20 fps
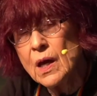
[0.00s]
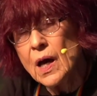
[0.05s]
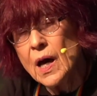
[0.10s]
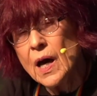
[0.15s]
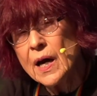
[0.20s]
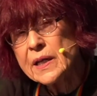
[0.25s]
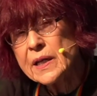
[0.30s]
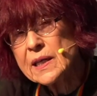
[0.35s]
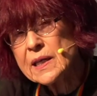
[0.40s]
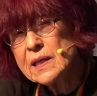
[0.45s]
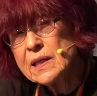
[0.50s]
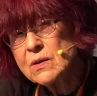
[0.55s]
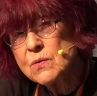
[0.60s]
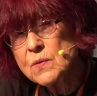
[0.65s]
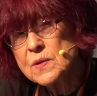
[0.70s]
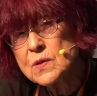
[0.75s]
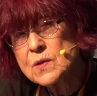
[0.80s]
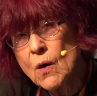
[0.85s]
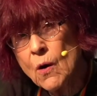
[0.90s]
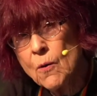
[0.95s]
and a kid who
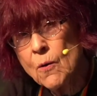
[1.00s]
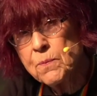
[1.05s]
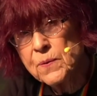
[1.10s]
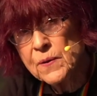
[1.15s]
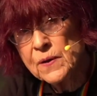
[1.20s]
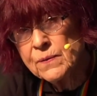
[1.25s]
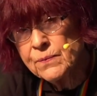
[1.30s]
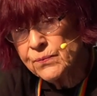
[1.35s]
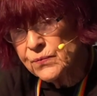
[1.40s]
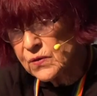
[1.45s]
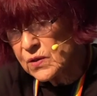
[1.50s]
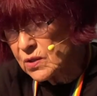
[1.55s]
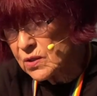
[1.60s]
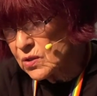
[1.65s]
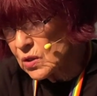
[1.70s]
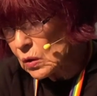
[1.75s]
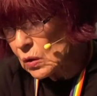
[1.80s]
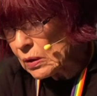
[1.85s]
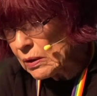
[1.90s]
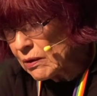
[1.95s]
was open to
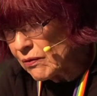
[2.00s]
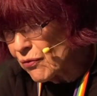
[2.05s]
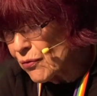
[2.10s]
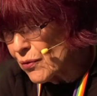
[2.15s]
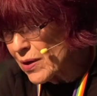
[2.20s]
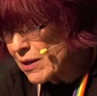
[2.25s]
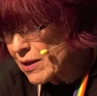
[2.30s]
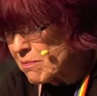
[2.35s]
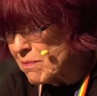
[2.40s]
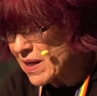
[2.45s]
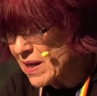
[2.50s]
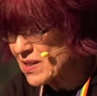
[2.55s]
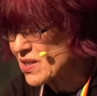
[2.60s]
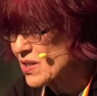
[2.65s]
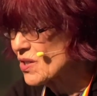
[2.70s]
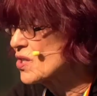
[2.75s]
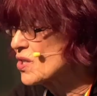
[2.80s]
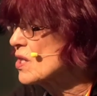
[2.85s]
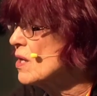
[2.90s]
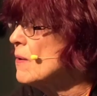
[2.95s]
delivering a
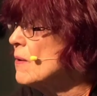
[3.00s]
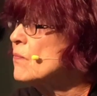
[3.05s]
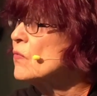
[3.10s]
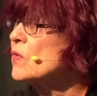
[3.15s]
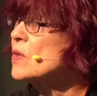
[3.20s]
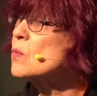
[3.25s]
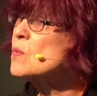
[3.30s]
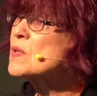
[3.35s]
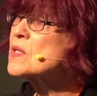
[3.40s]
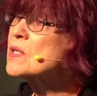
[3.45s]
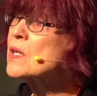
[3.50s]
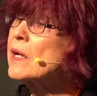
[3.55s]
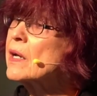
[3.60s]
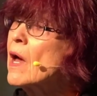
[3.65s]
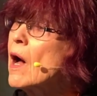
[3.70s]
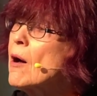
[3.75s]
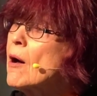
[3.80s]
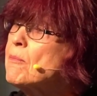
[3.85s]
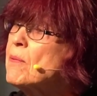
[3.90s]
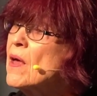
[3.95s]
message that was going to
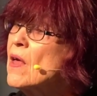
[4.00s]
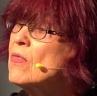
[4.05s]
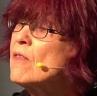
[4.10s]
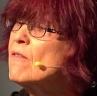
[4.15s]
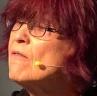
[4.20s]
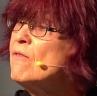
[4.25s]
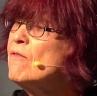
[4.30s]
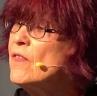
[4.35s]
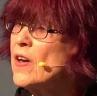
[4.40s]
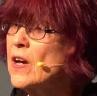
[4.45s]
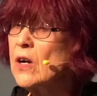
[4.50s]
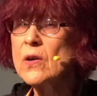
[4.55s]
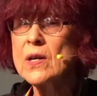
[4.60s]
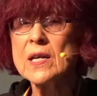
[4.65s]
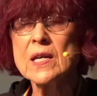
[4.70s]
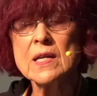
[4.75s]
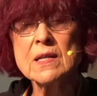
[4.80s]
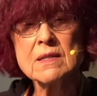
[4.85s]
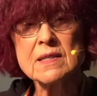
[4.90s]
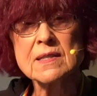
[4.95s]
upend the very
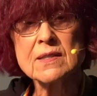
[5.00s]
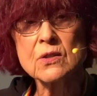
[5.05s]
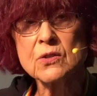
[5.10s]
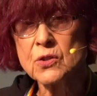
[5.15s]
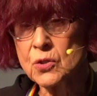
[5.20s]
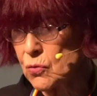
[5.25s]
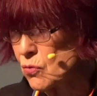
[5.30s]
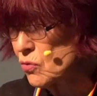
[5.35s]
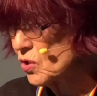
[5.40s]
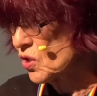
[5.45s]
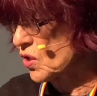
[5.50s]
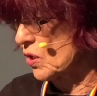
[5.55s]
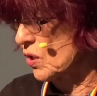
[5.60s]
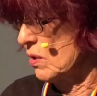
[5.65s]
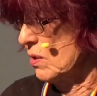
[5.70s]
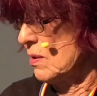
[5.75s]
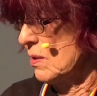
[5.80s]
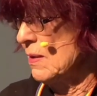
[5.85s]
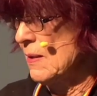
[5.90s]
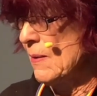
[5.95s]

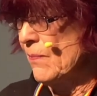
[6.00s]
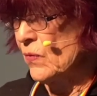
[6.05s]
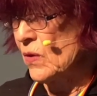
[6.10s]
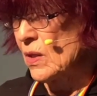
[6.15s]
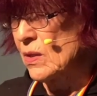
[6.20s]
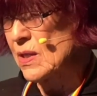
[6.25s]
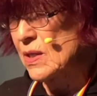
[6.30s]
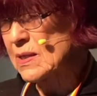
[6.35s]
institution that